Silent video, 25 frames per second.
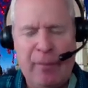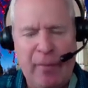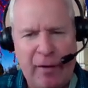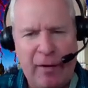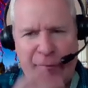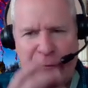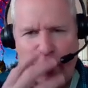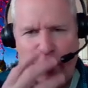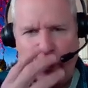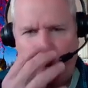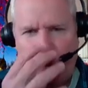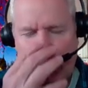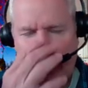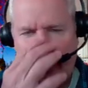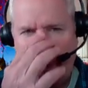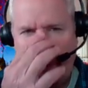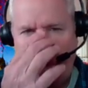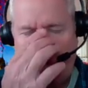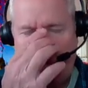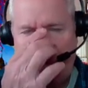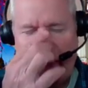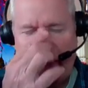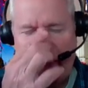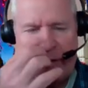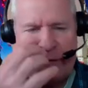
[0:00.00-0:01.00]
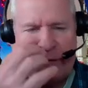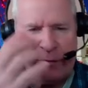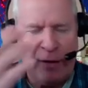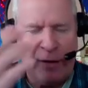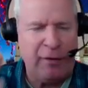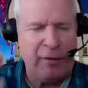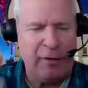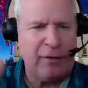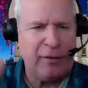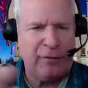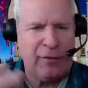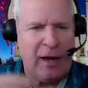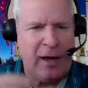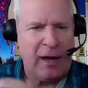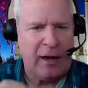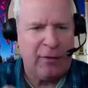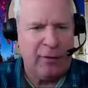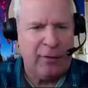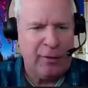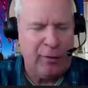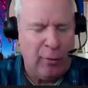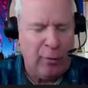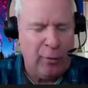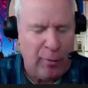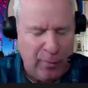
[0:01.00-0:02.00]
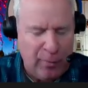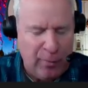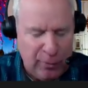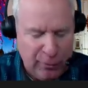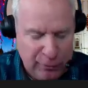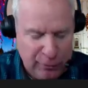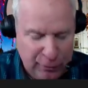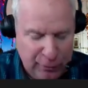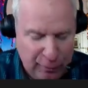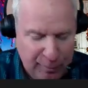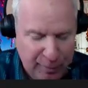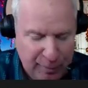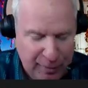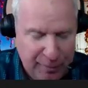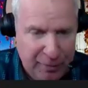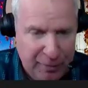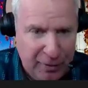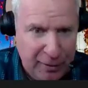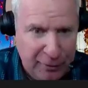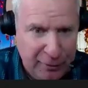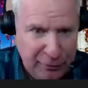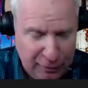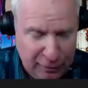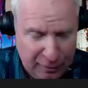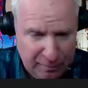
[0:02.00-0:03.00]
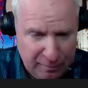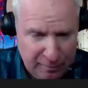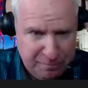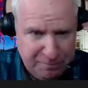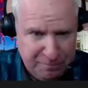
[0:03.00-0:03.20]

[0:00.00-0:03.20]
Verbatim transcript: My voice might not sound exactly normal, so be patient.